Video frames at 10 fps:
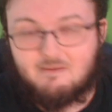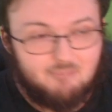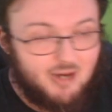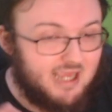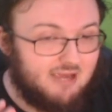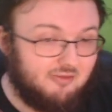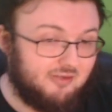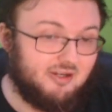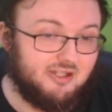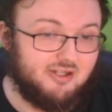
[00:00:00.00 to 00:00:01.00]
But on a
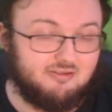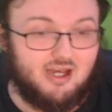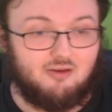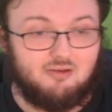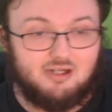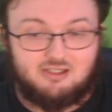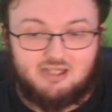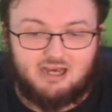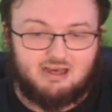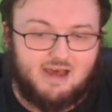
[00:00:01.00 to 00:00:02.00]
real note, though,
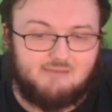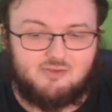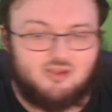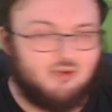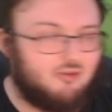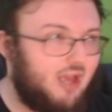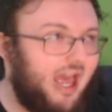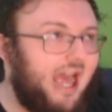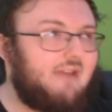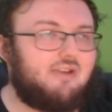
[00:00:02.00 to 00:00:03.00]
yeah, there was
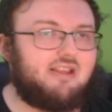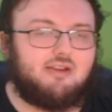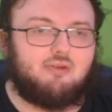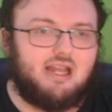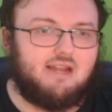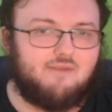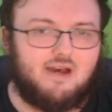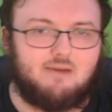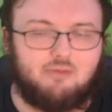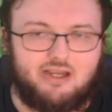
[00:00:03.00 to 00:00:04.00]
every single
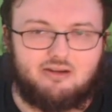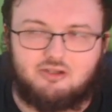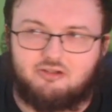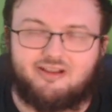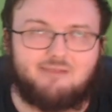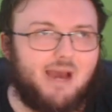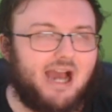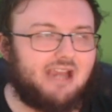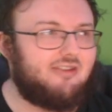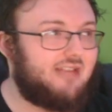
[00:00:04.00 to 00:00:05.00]
NFL player, you look
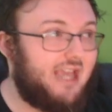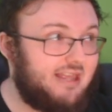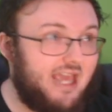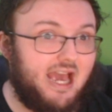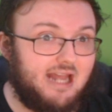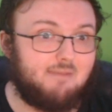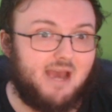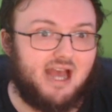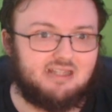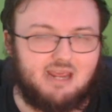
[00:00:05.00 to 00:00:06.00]
back and you say they had a
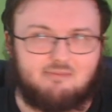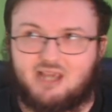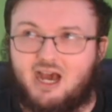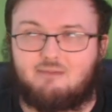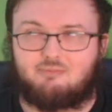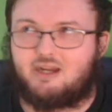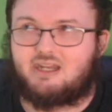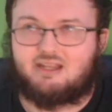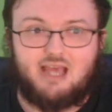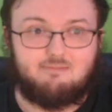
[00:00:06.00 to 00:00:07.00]
bad game. Tom
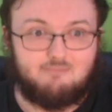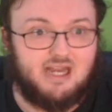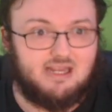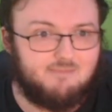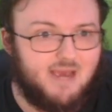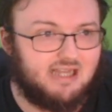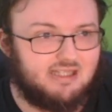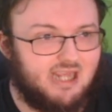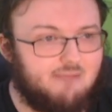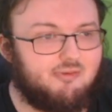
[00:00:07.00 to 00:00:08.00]
Brady's had many bad
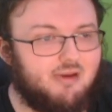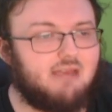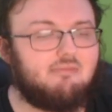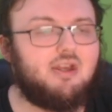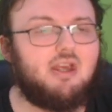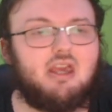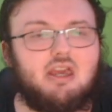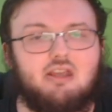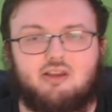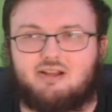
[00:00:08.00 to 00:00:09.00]
games, right?
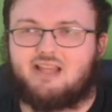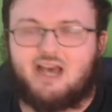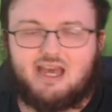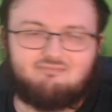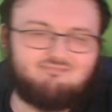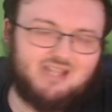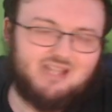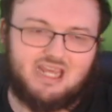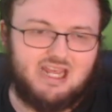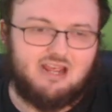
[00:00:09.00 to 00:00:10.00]
So it's not,
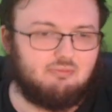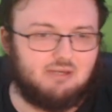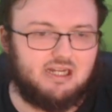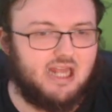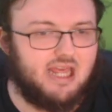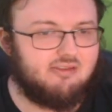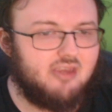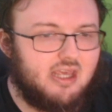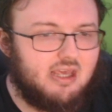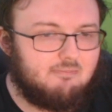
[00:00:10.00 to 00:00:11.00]
it is what it is.
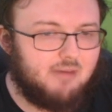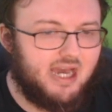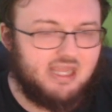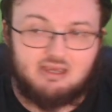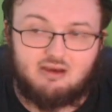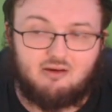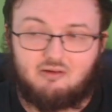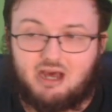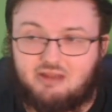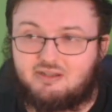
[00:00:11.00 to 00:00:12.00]
But well,
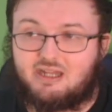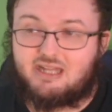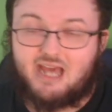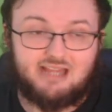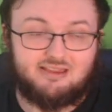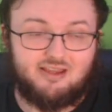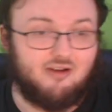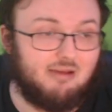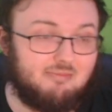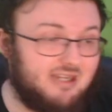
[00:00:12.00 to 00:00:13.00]
other than that,
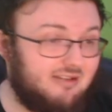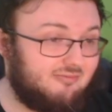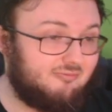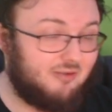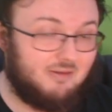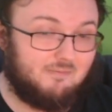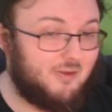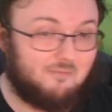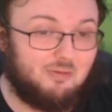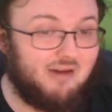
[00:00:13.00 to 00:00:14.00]
though, I mean,
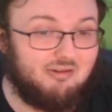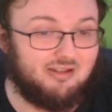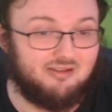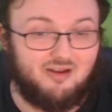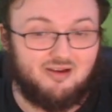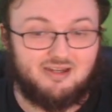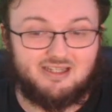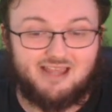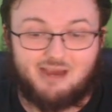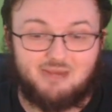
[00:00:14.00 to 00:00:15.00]
there's probably a look
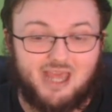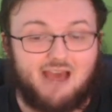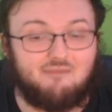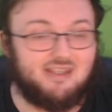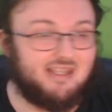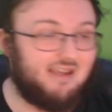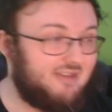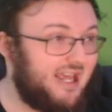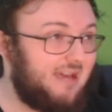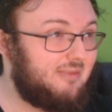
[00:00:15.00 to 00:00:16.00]
that we haven't
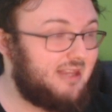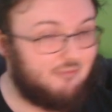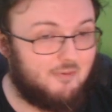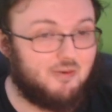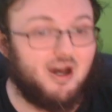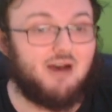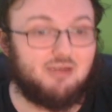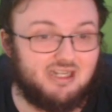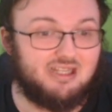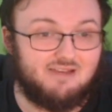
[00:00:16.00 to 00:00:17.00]
given them that we're probably
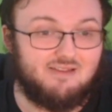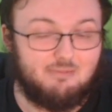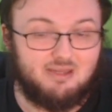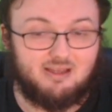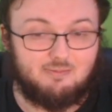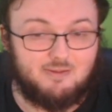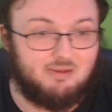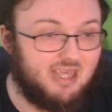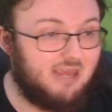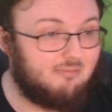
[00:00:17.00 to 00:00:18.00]
going to give them in this
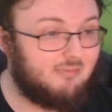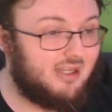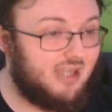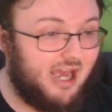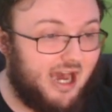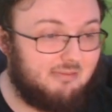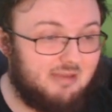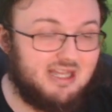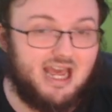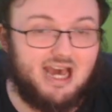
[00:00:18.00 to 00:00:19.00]
upcoming game. I
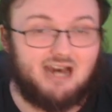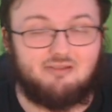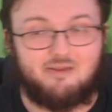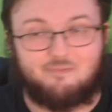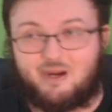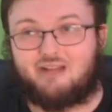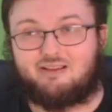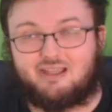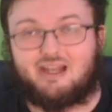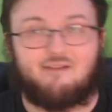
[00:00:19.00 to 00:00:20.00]
mean, now the
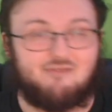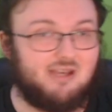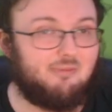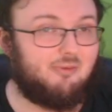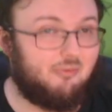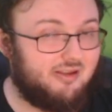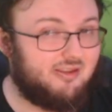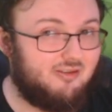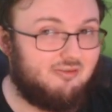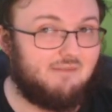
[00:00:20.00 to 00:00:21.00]
Browns did have Jim Schwartz,
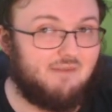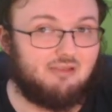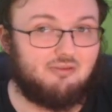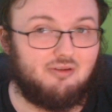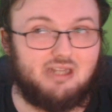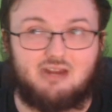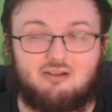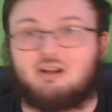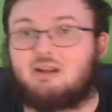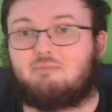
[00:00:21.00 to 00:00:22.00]
a new defense
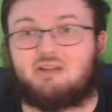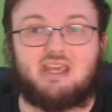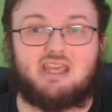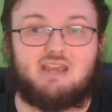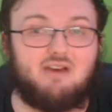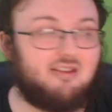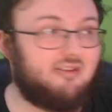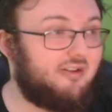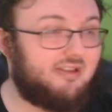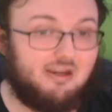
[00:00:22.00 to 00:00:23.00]
coordinator, but they gave us
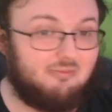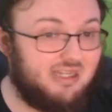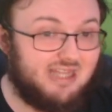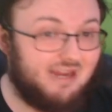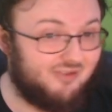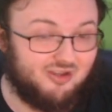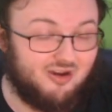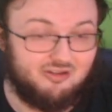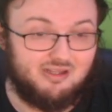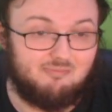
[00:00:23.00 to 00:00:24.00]
looks that we never
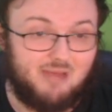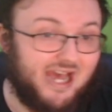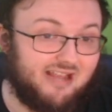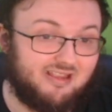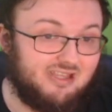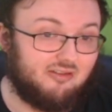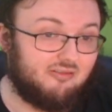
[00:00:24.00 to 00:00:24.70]
saw in the past either.